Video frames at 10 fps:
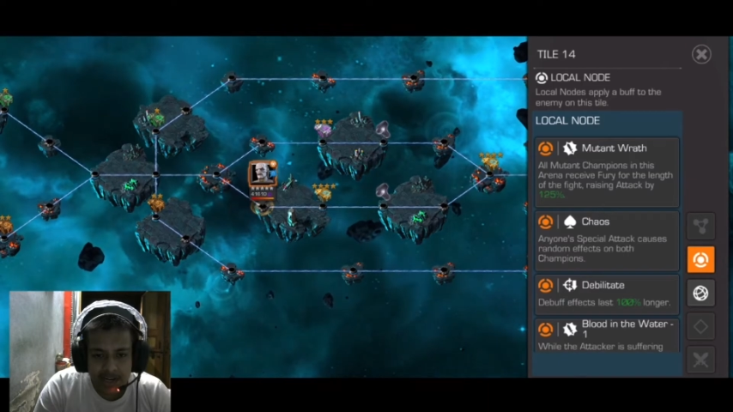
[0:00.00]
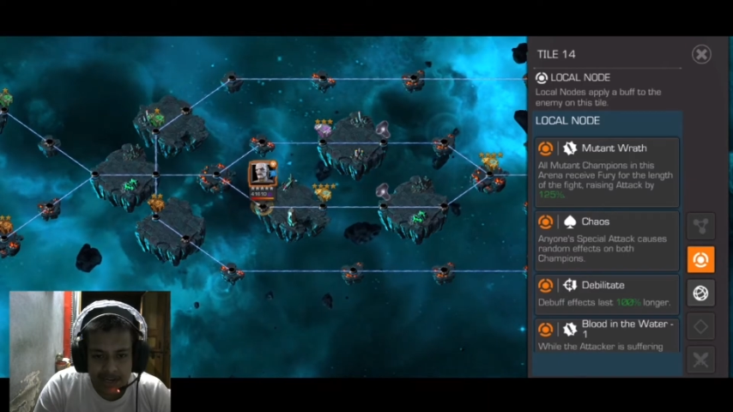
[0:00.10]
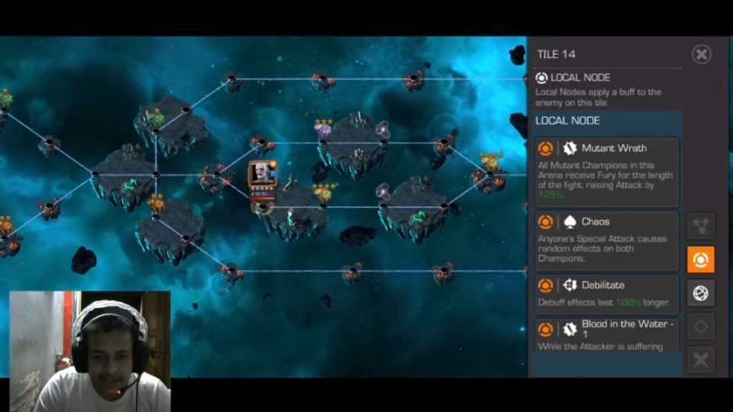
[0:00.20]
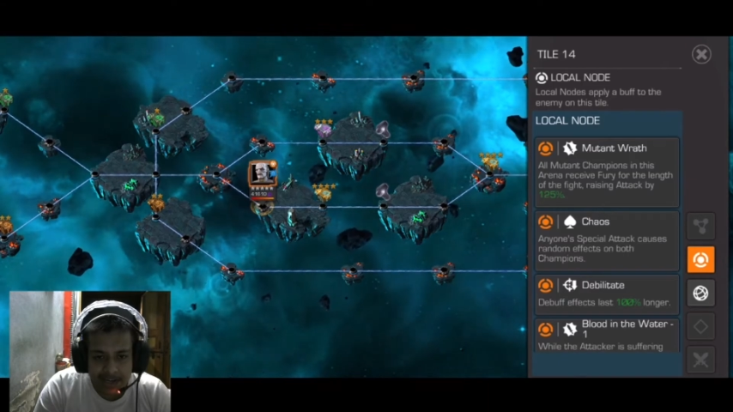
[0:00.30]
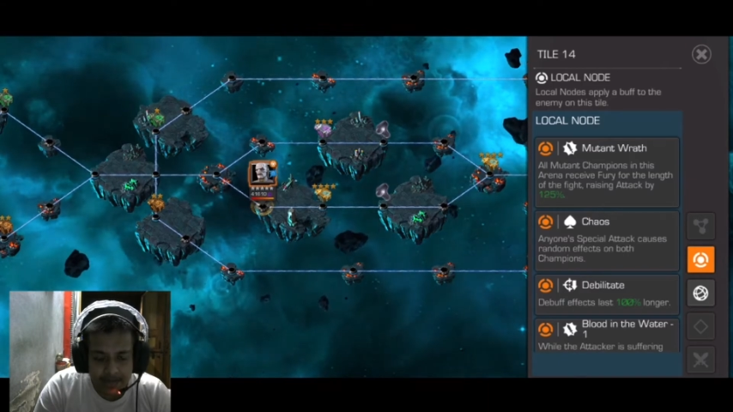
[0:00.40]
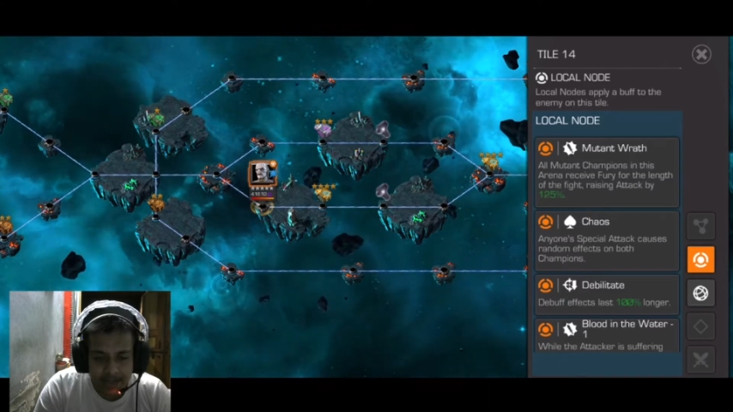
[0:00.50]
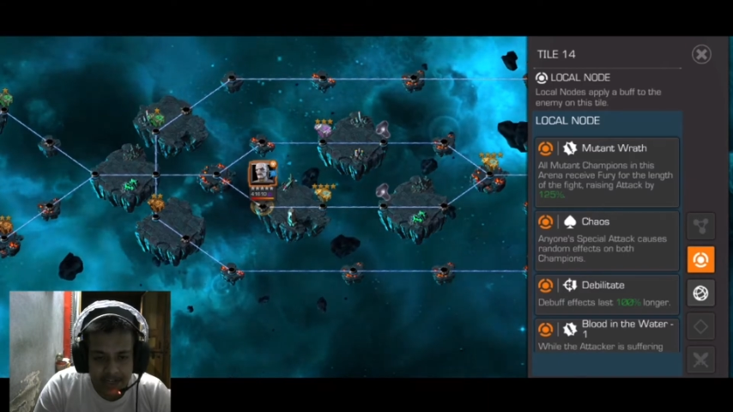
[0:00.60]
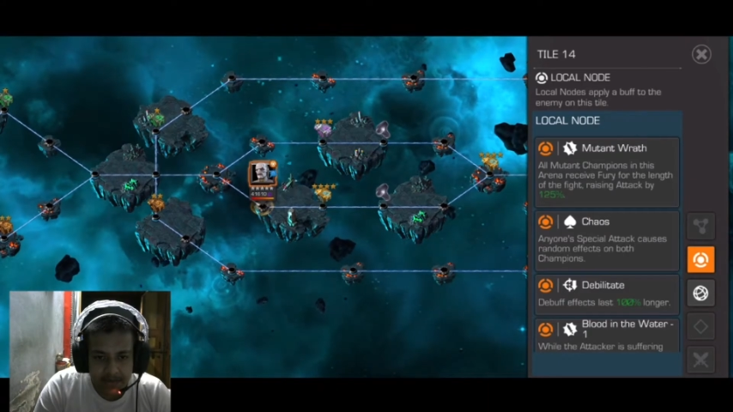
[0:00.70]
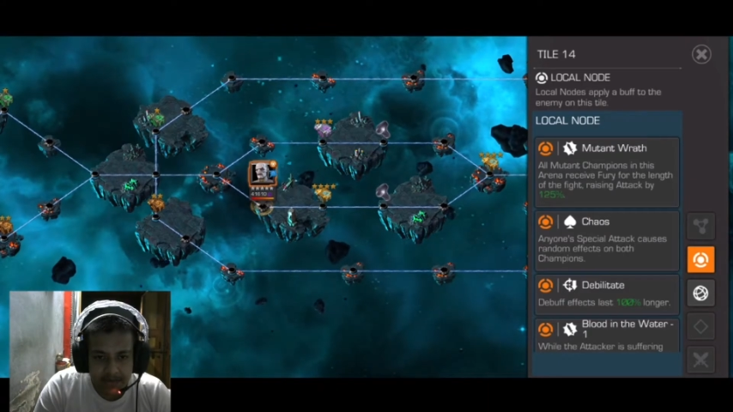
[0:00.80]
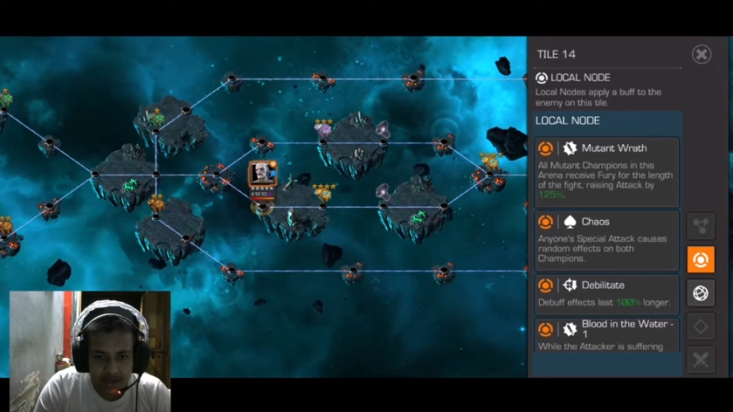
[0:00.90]
attack
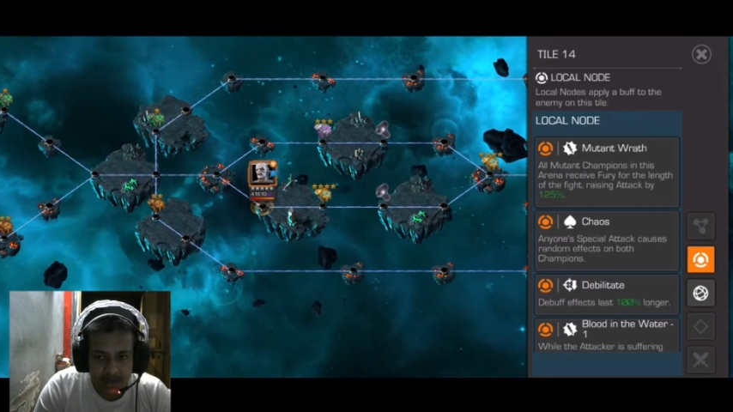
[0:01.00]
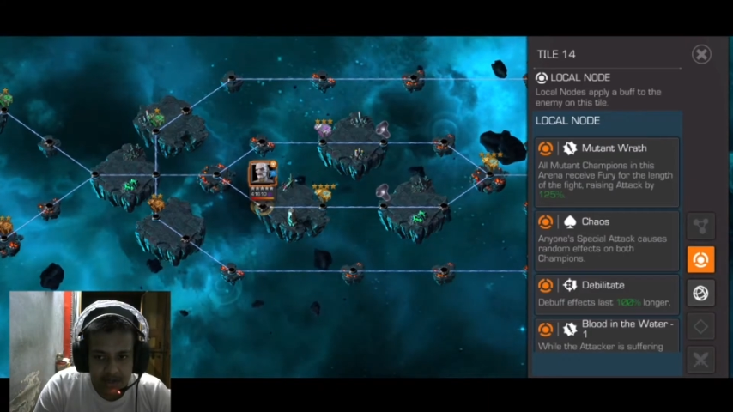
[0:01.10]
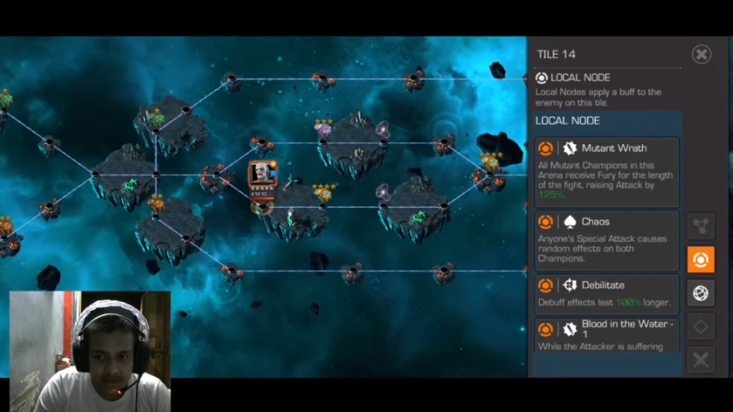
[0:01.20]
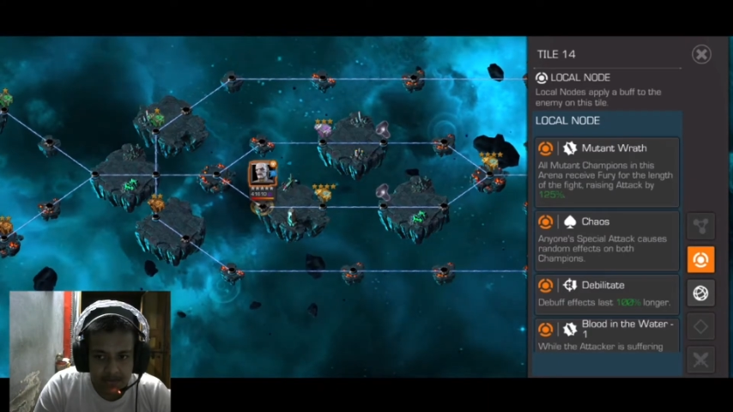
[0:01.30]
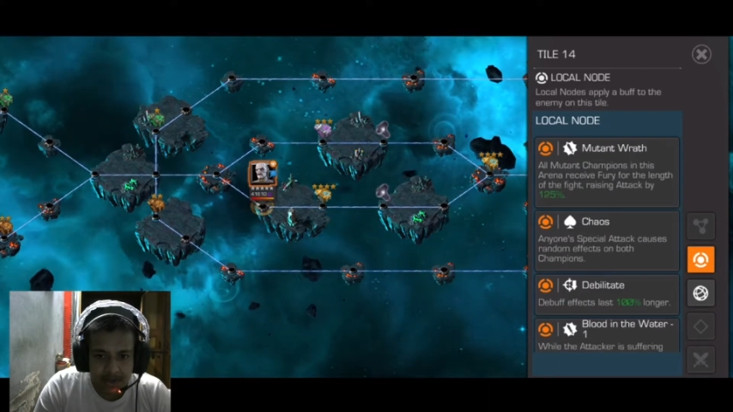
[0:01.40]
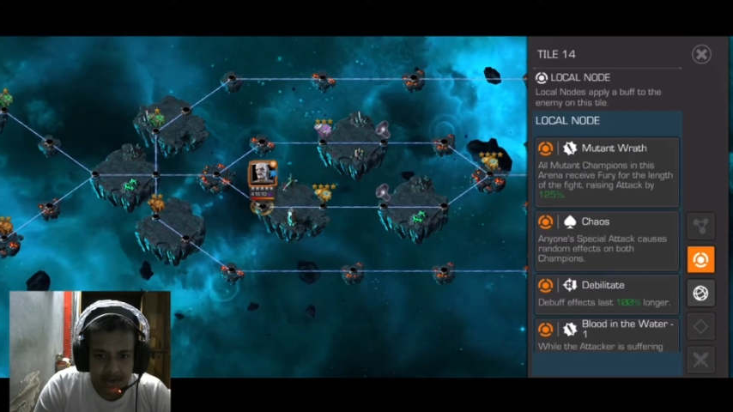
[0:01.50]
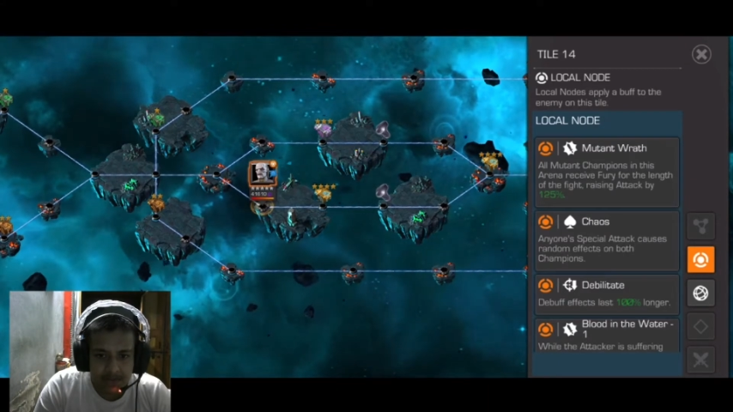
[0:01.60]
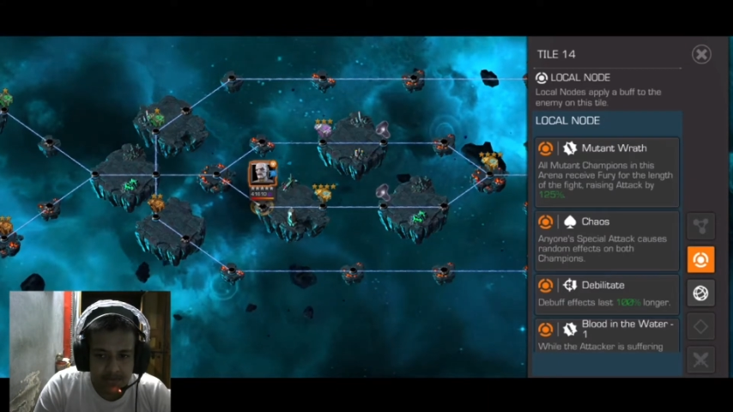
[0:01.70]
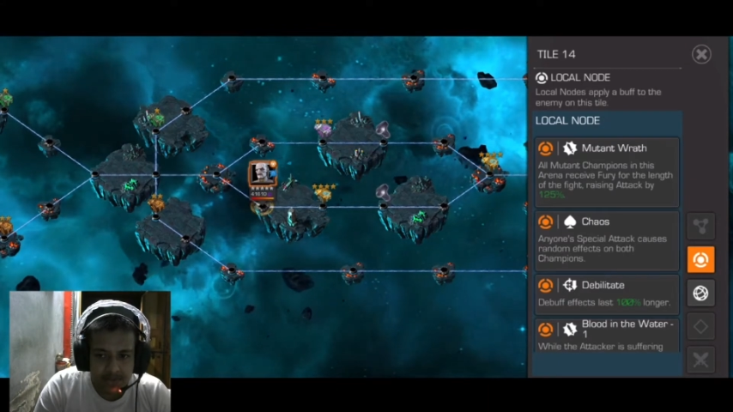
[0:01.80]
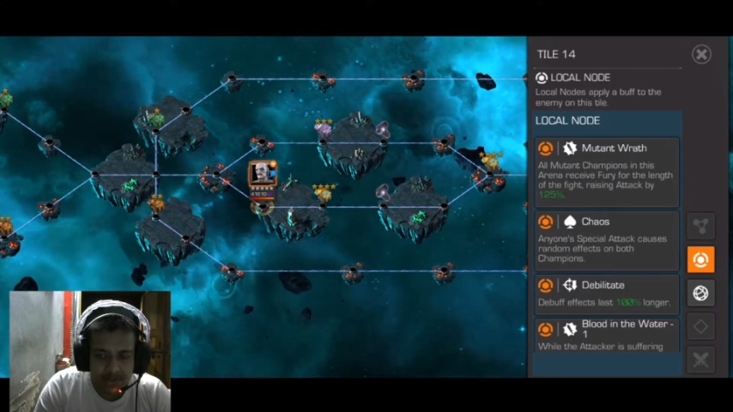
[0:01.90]
medium, and the medium
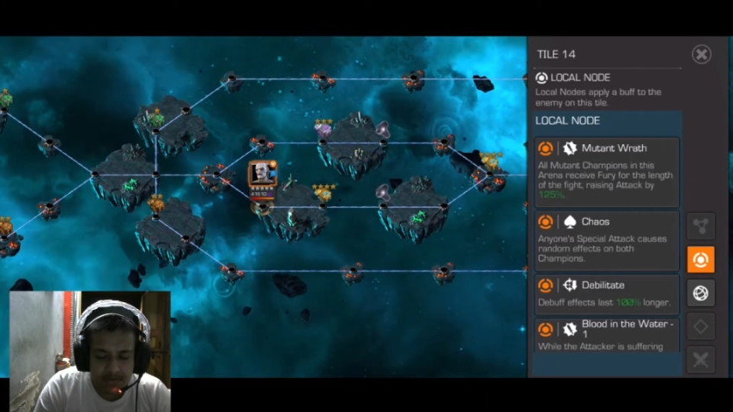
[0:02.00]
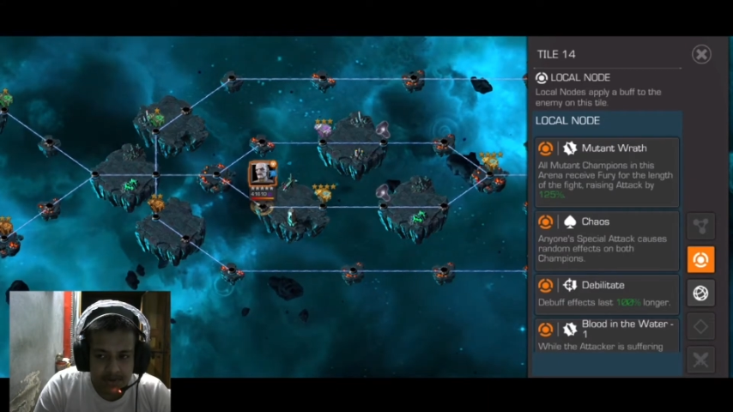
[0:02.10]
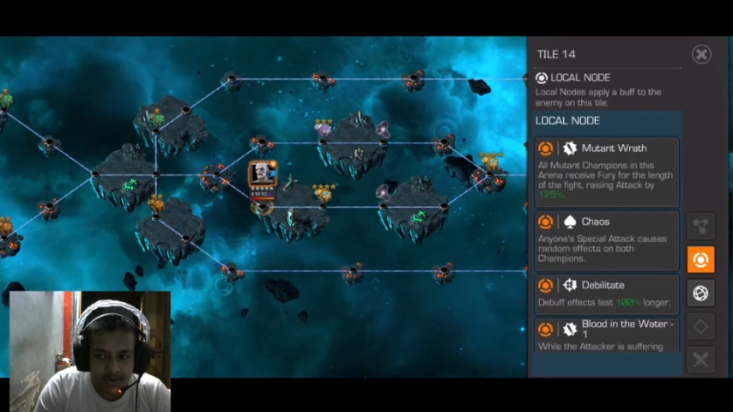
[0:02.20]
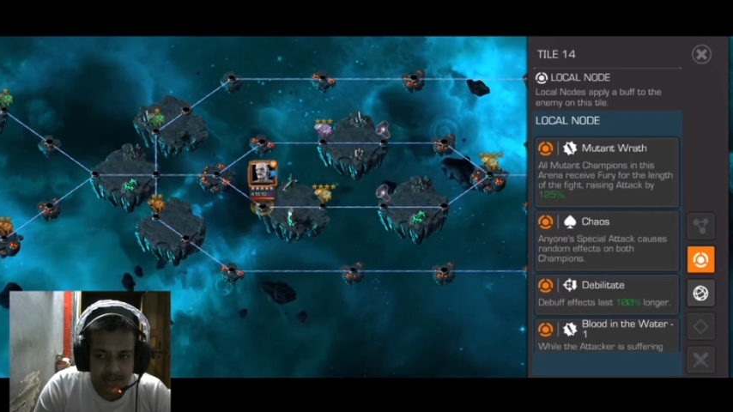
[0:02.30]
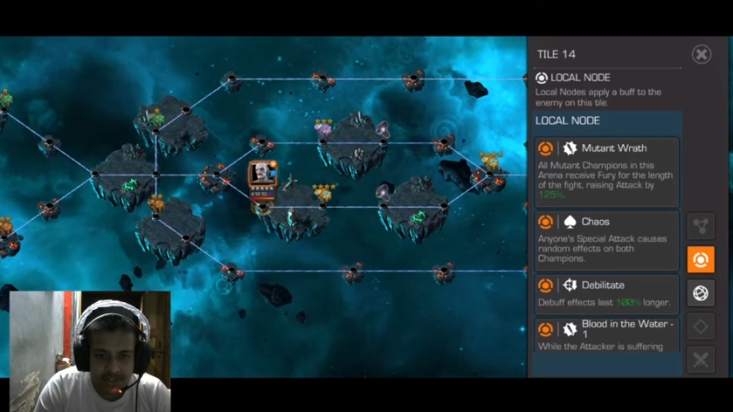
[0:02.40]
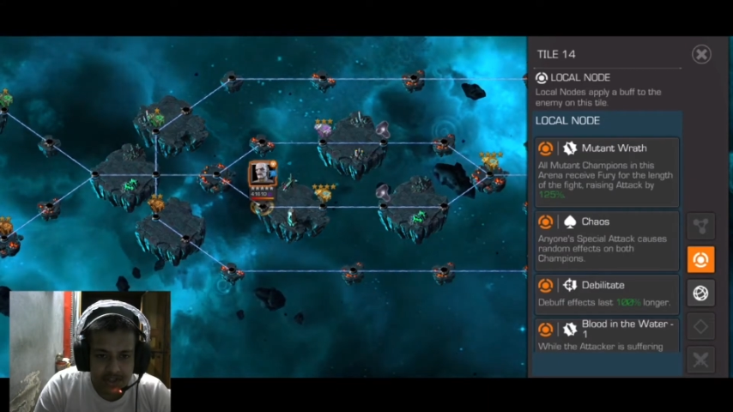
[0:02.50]
puts some duration,